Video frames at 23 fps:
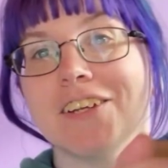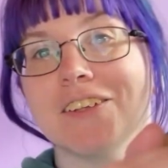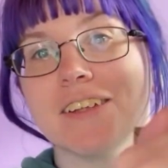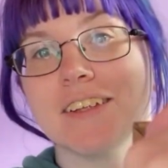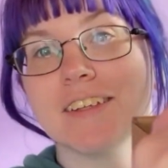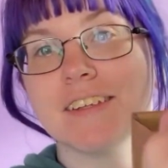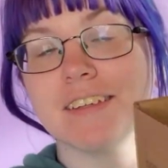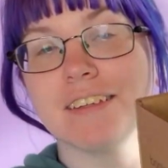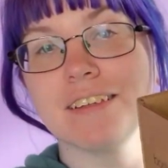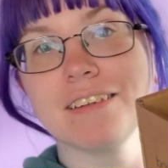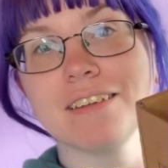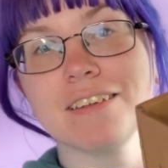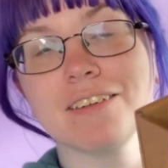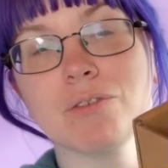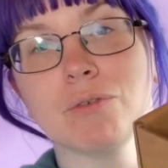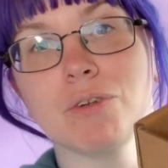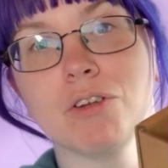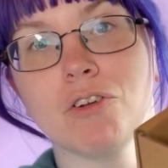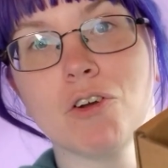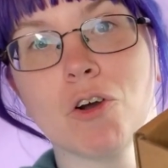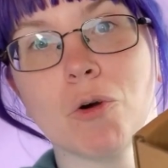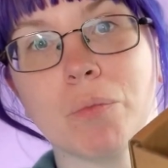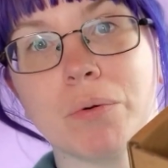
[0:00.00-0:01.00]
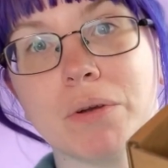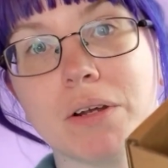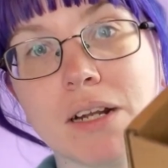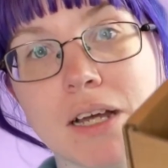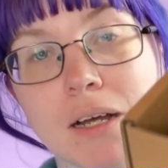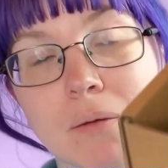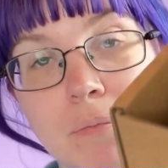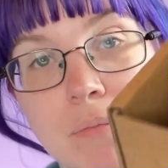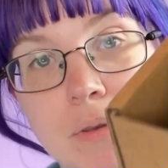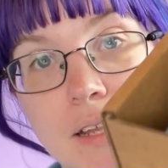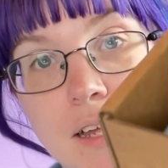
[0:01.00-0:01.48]
this is when you open it
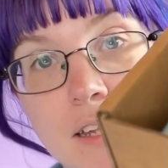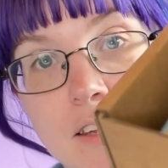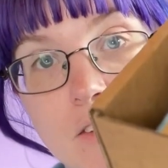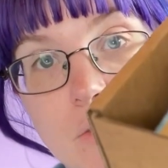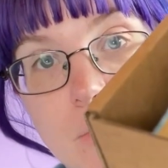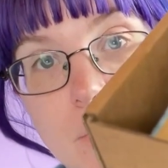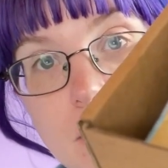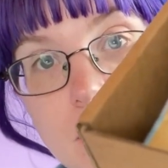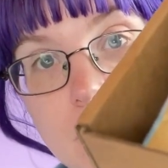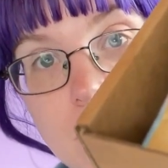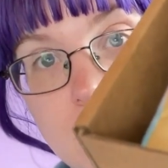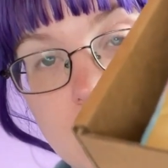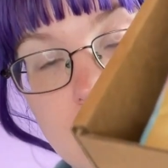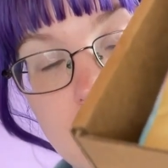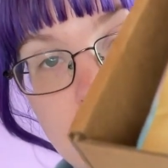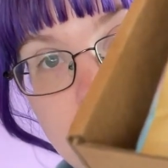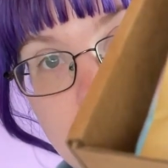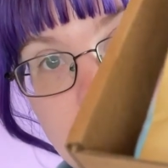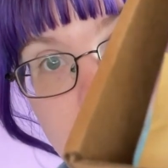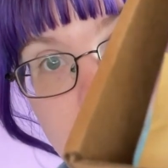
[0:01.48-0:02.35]
up, that's what you see